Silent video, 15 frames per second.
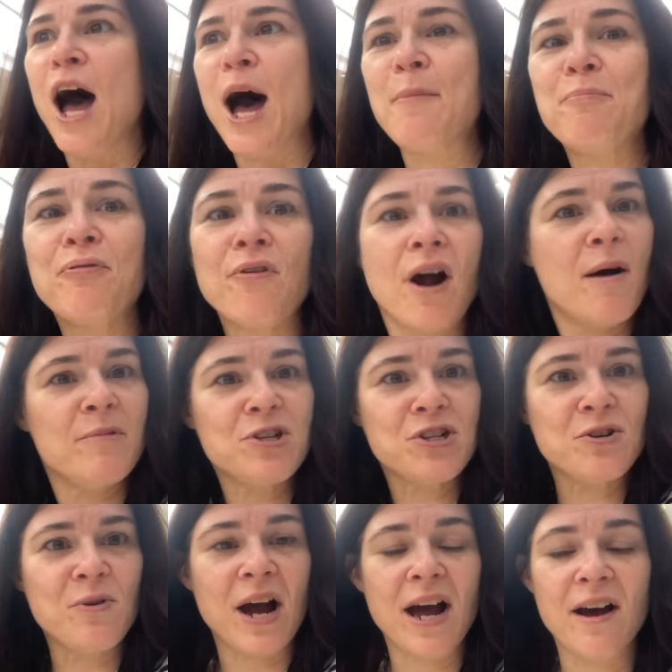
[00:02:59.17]
I promise
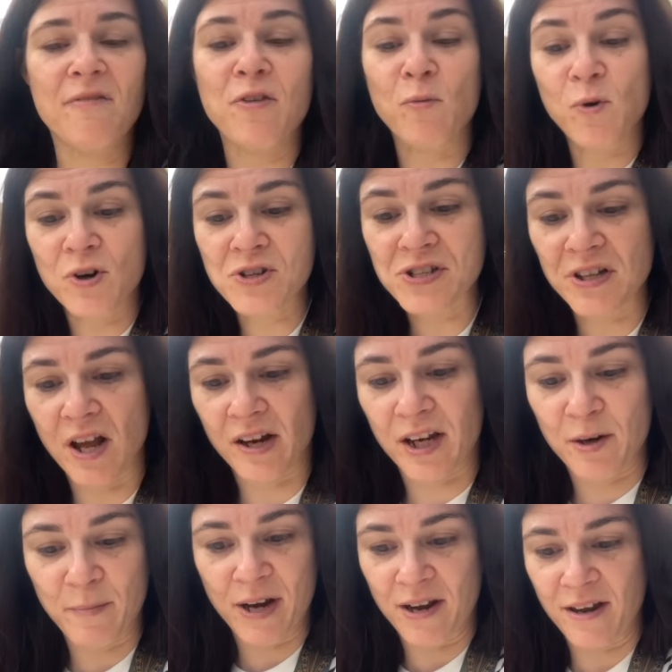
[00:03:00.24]
you, I have the worst luck
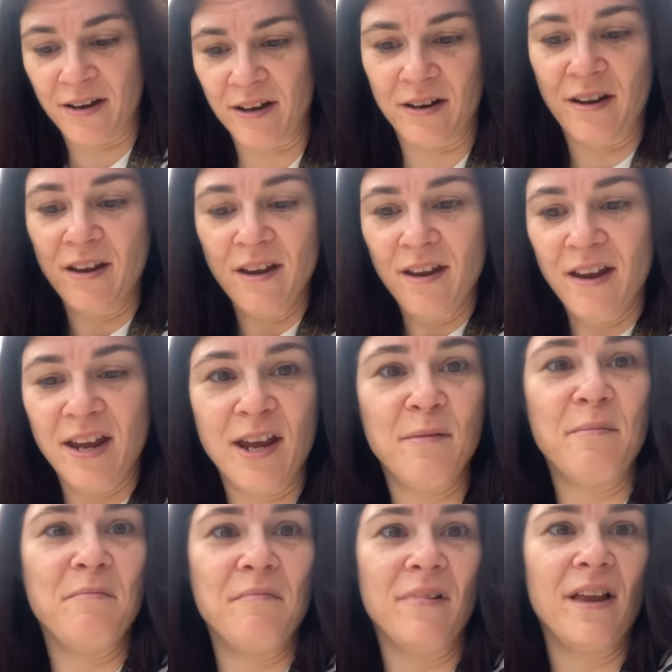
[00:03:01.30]
in
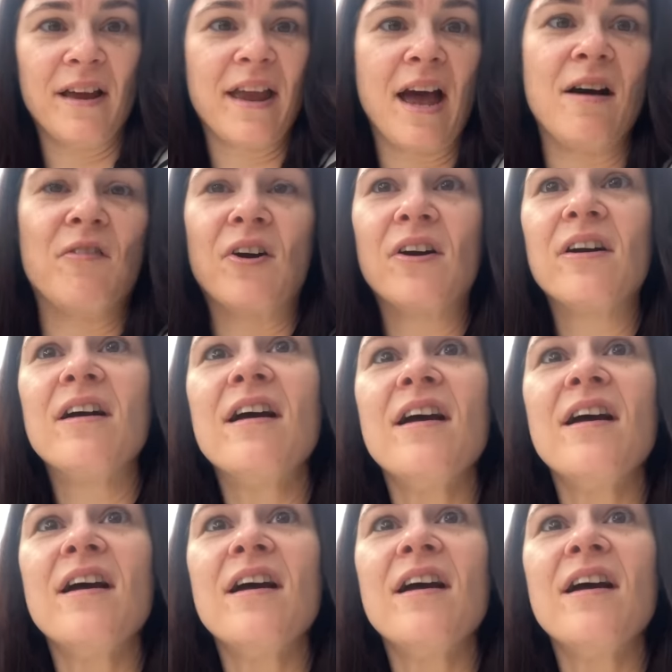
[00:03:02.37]
like ever.